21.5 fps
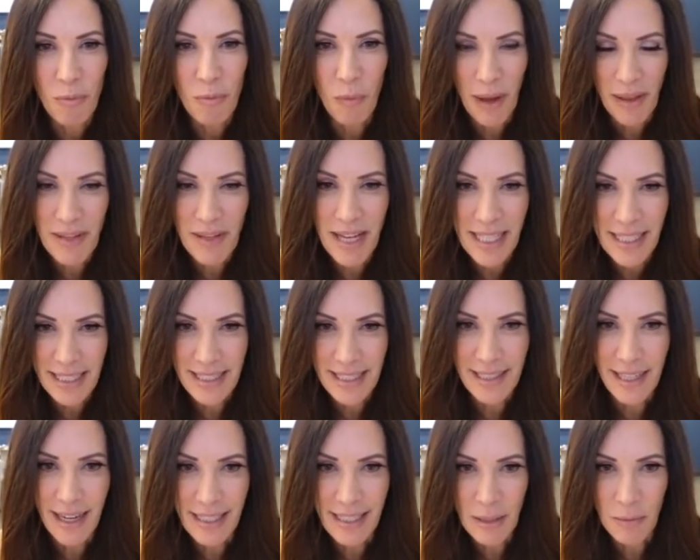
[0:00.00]
when they
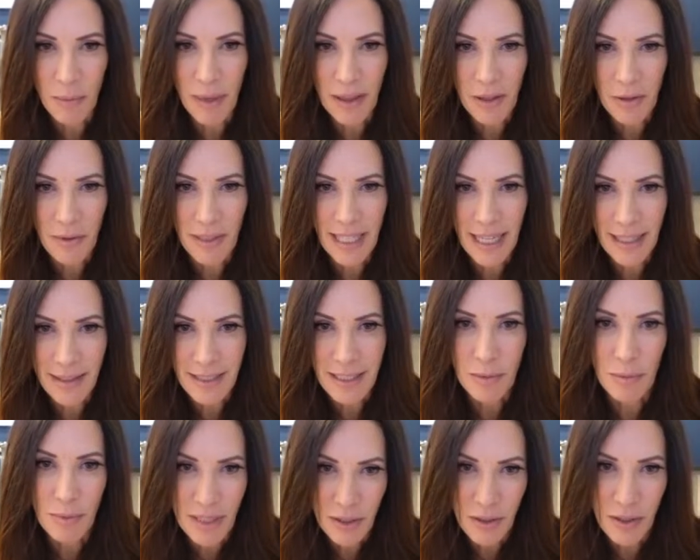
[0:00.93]
decided whether an
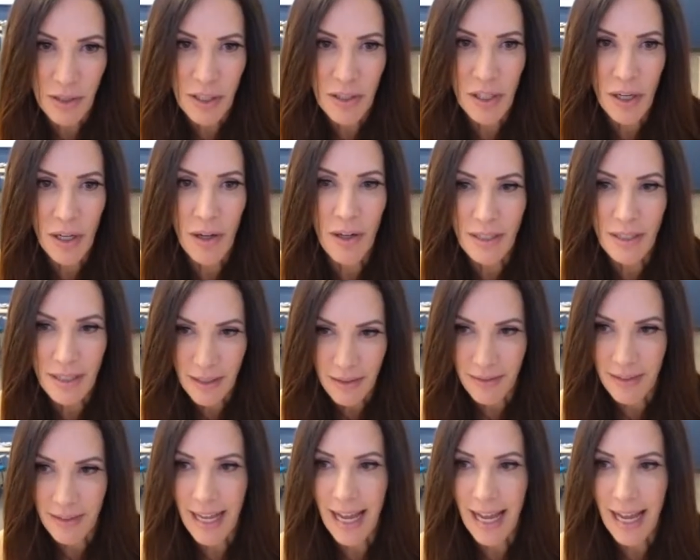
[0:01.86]
answer was good or not,